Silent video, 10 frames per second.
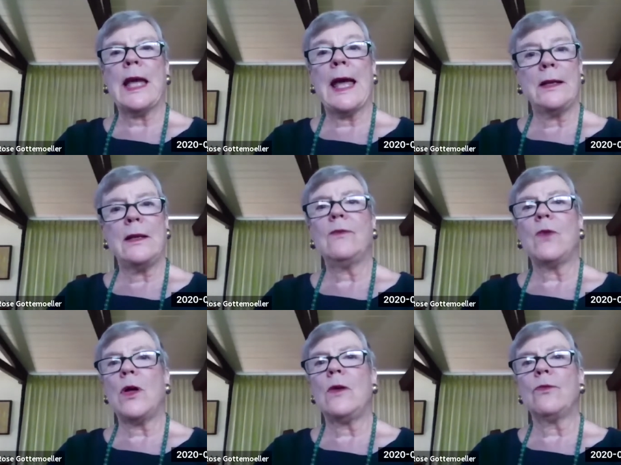And it
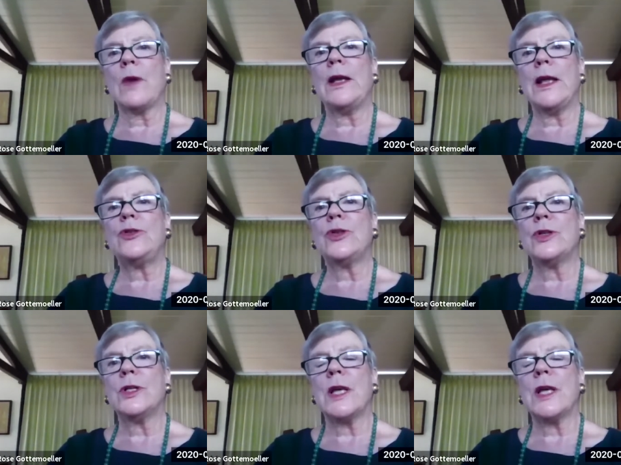involved
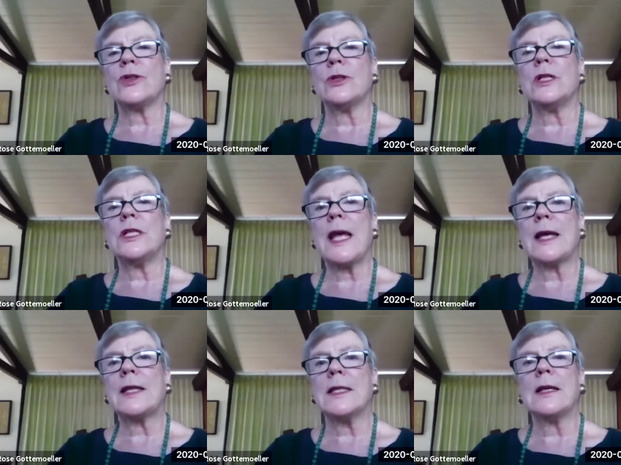radiation detection,
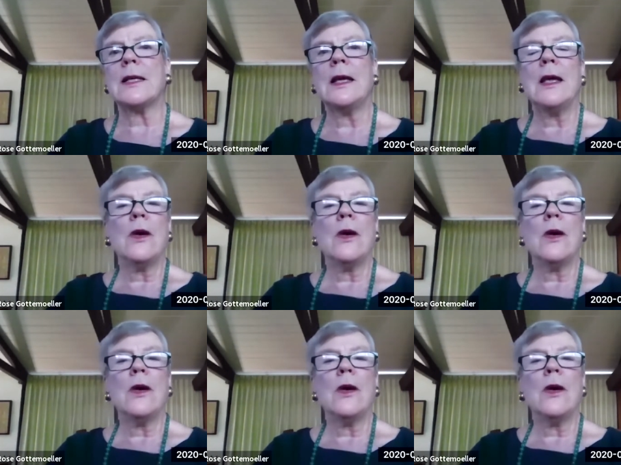detecting